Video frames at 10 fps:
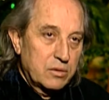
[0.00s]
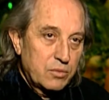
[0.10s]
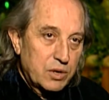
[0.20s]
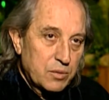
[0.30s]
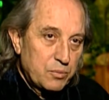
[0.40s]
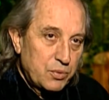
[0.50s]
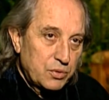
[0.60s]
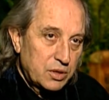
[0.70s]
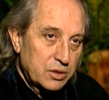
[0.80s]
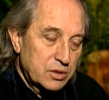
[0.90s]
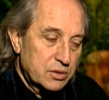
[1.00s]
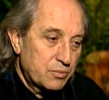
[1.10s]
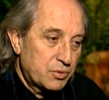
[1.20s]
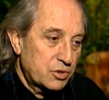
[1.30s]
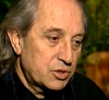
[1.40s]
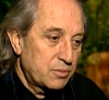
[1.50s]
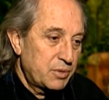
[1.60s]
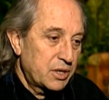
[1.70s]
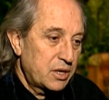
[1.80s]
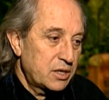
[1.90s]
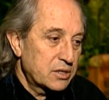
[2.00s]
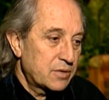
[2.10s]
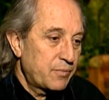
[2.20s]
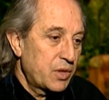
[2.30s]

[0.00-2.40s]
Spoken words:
we can put in this project, the better it is.